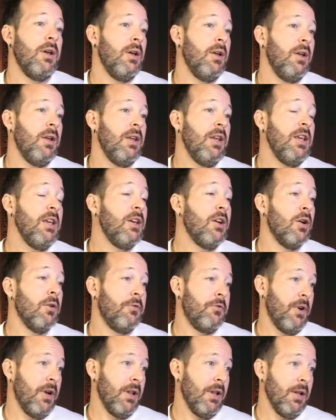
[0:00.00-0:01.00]

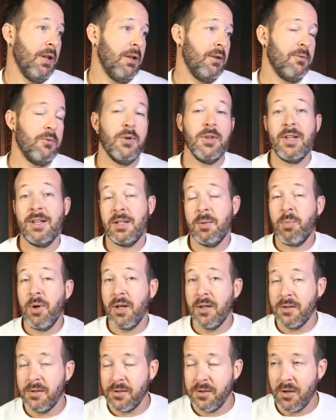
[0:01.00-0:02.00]
eco-friendly? Well, that
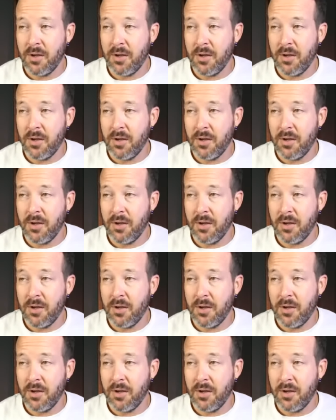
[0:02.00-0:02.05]
depends.